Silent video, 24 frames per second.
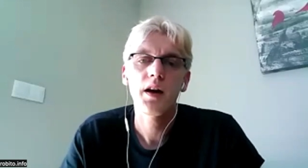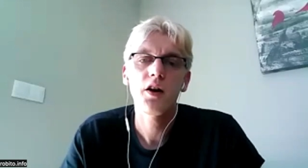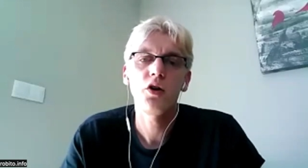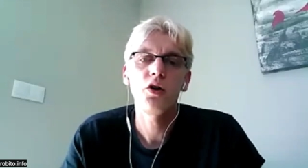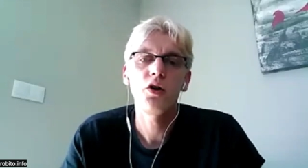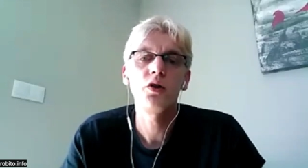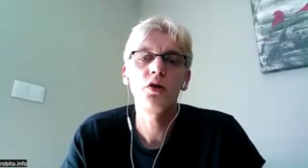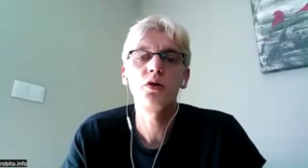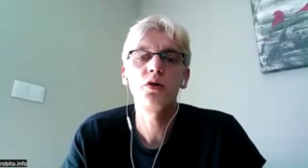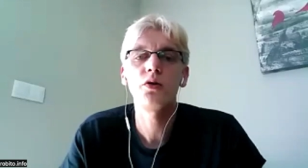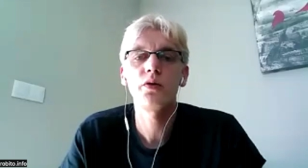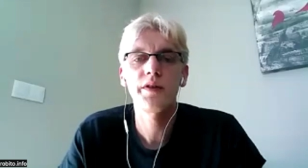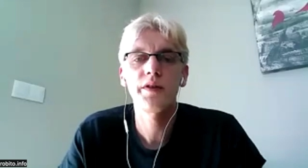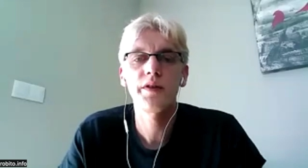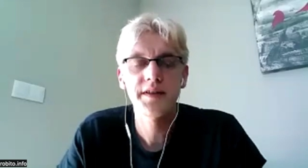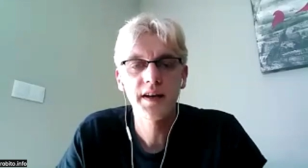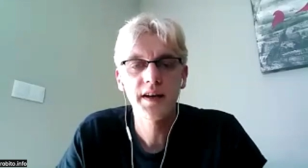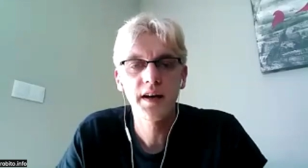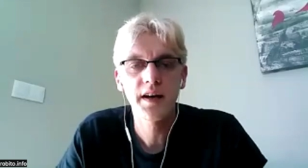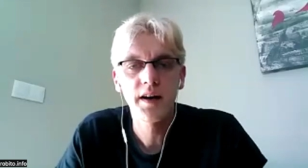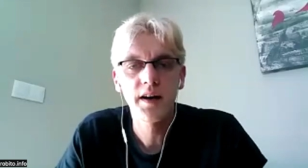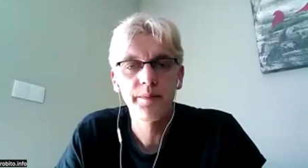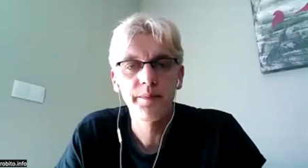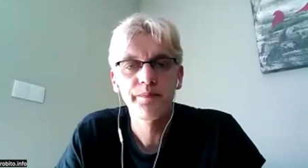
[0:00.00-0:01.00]
all the
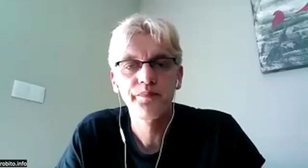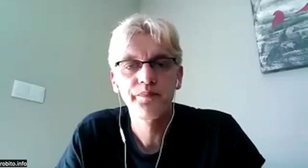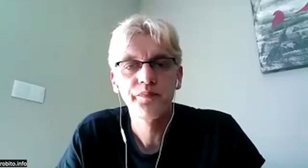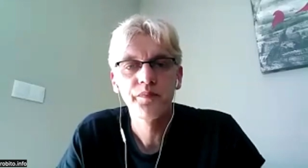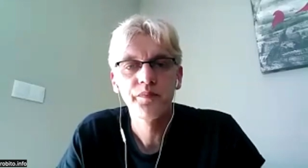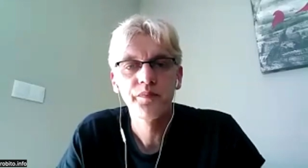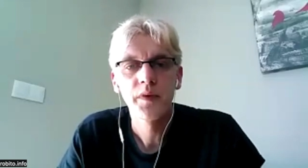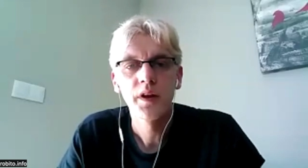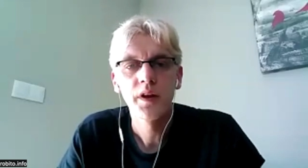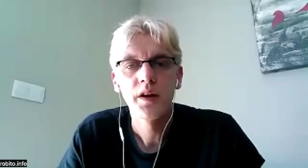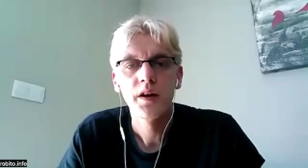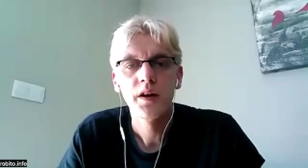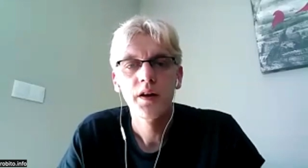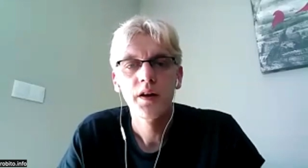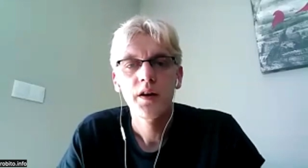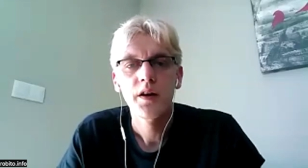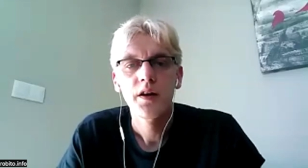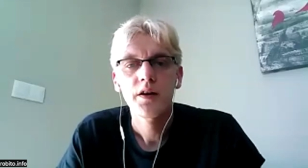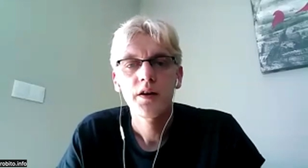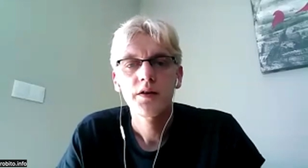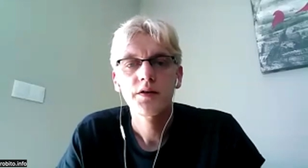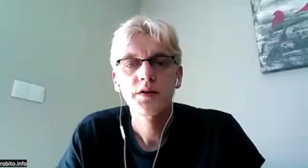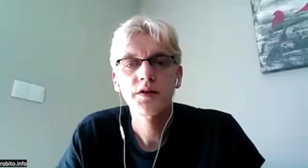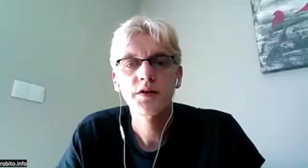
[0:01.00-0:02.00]
time.
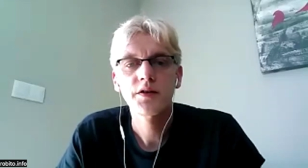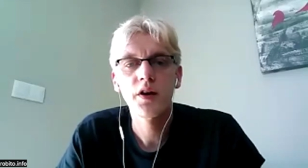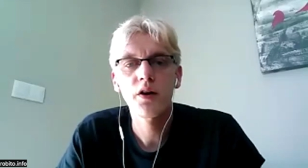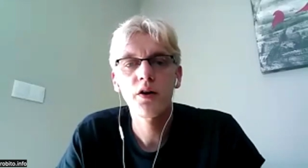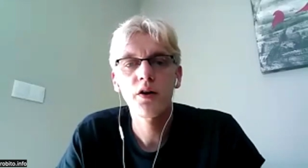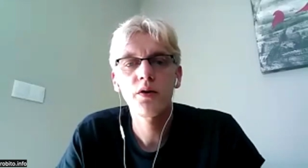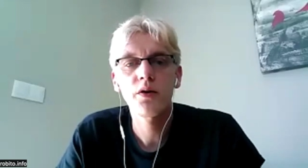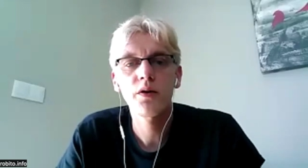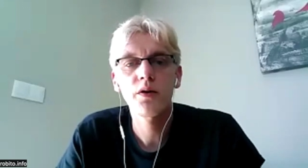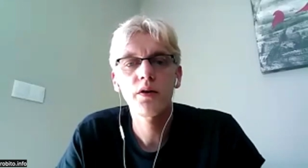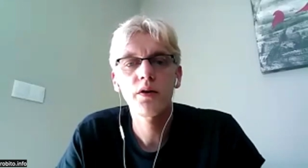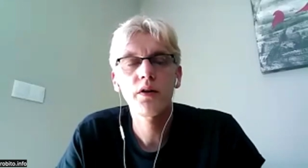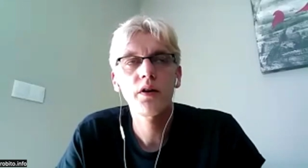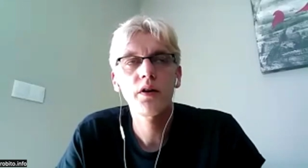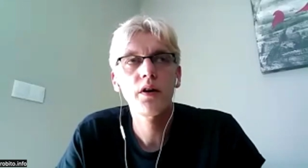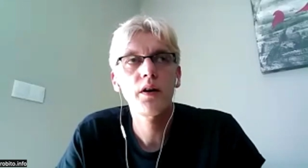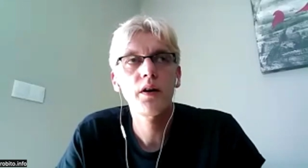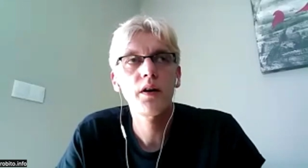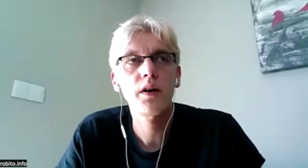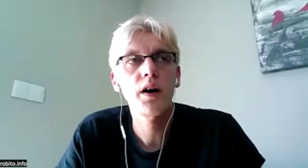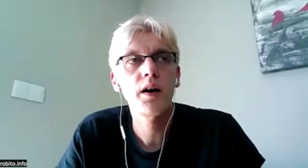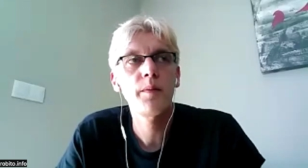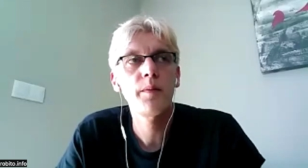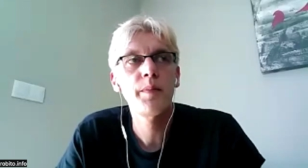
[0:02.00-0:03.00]

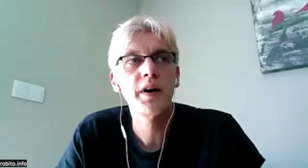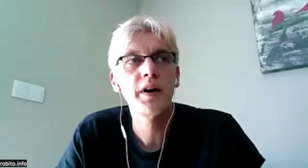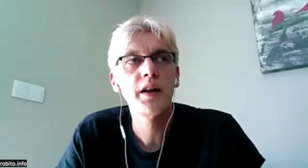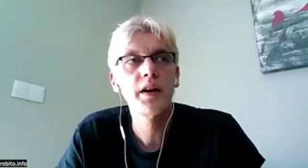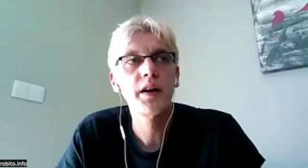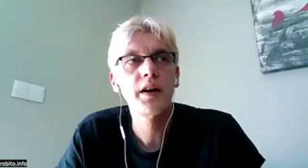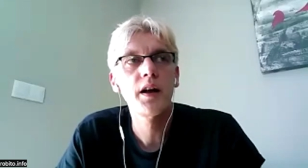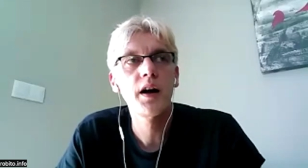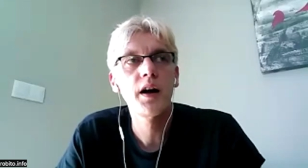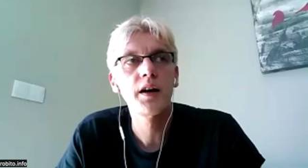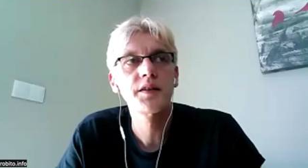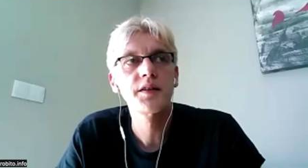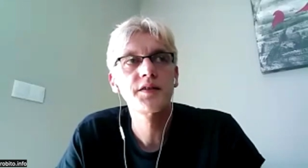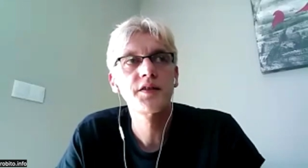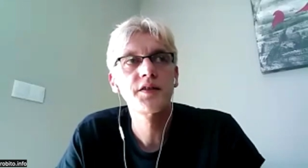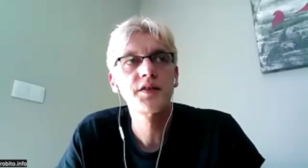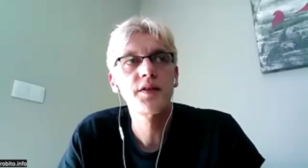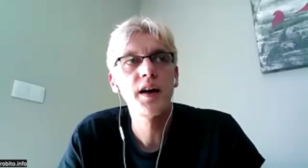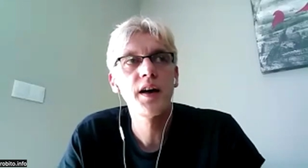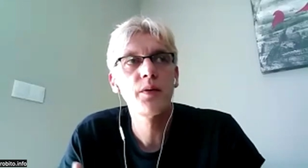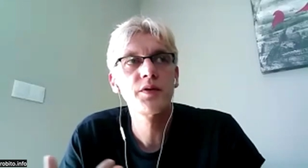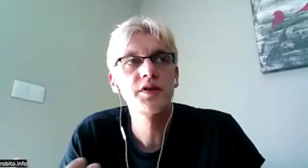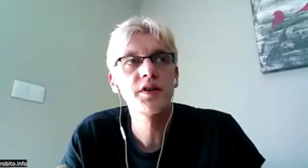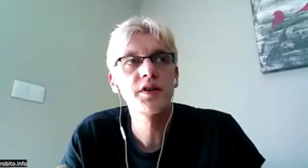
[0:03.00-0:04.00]
So
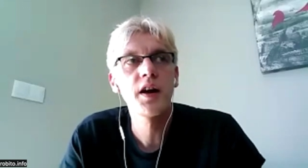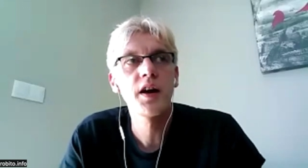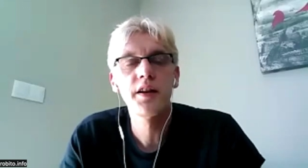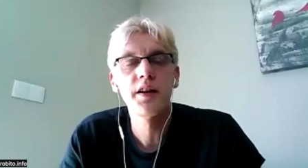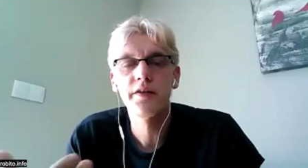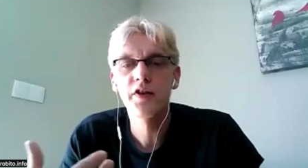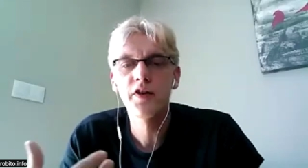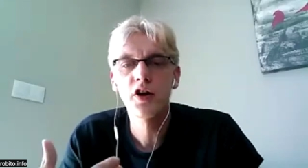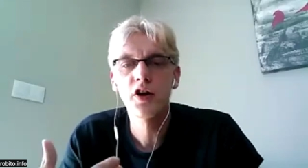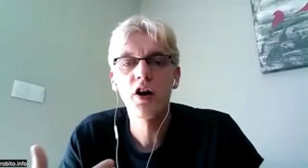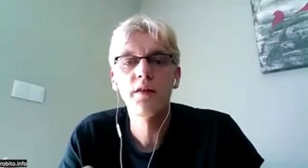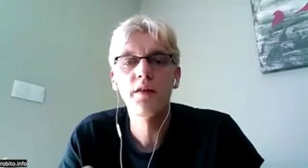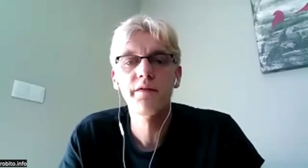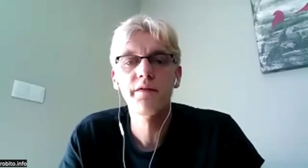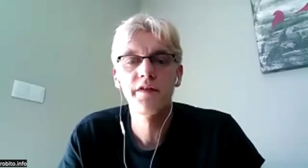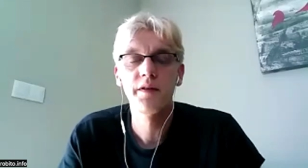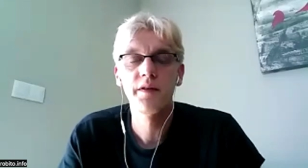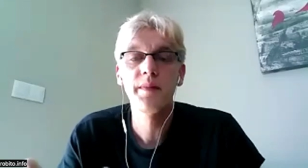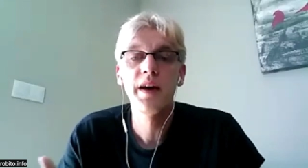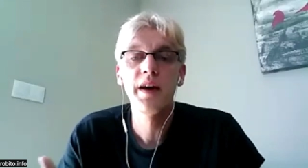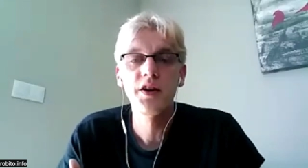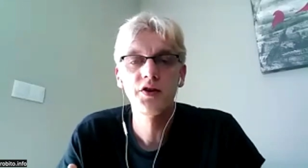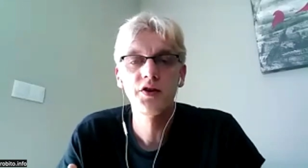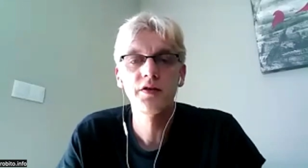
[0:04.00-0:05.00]
that was kind of a
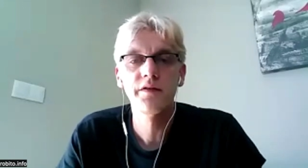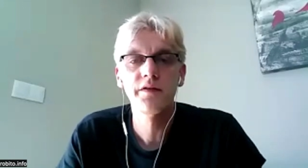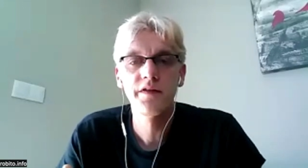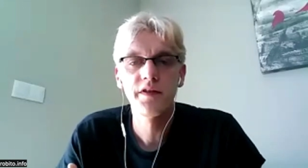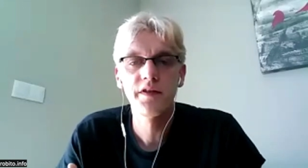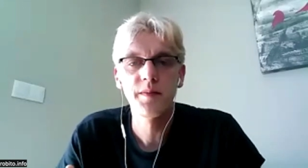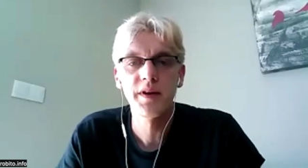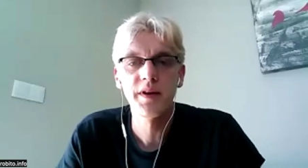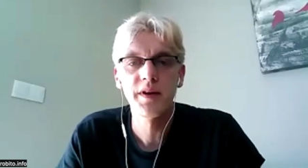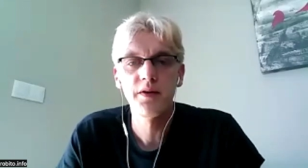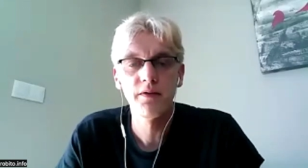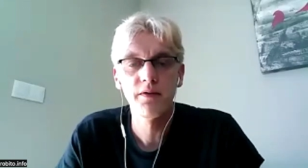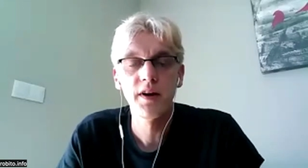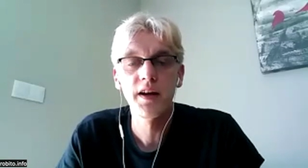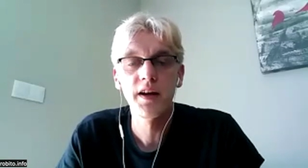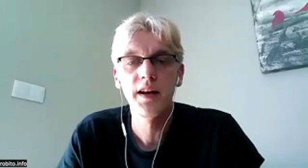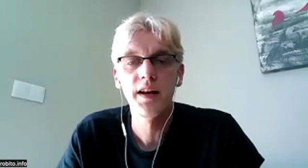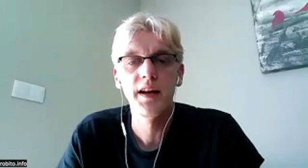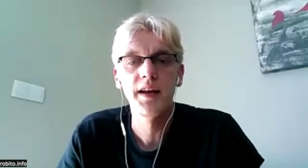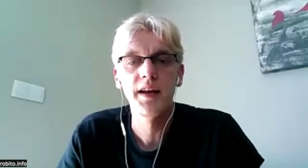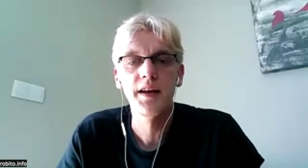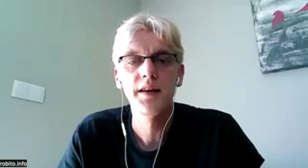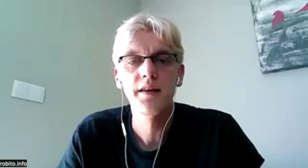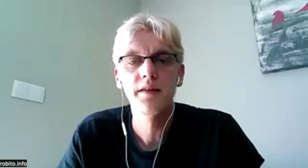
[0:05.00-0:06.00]
confirmation for me,
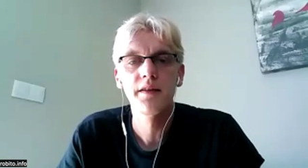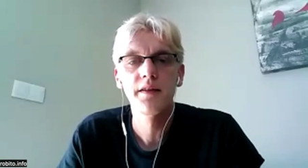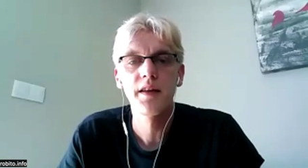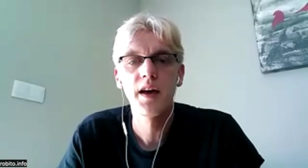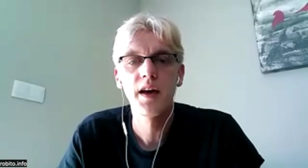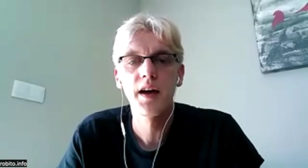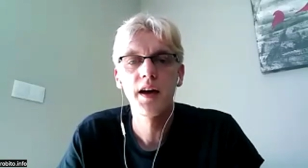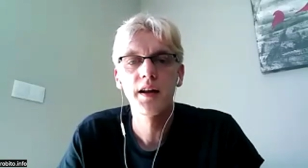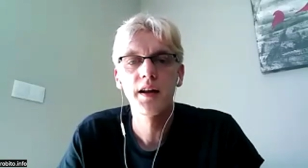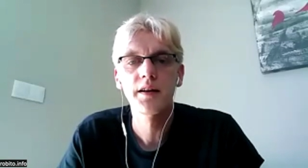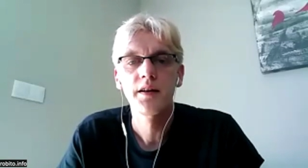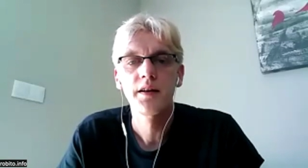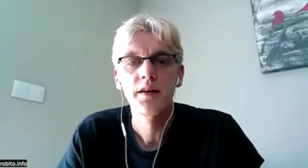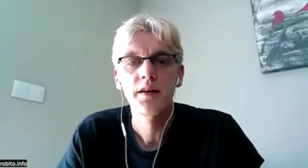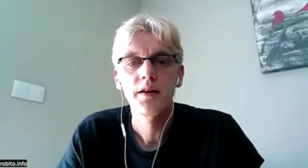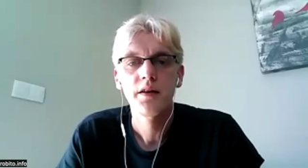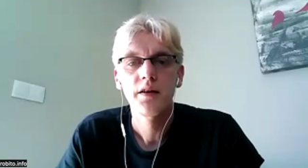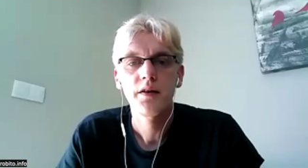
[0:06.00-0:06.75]
really, that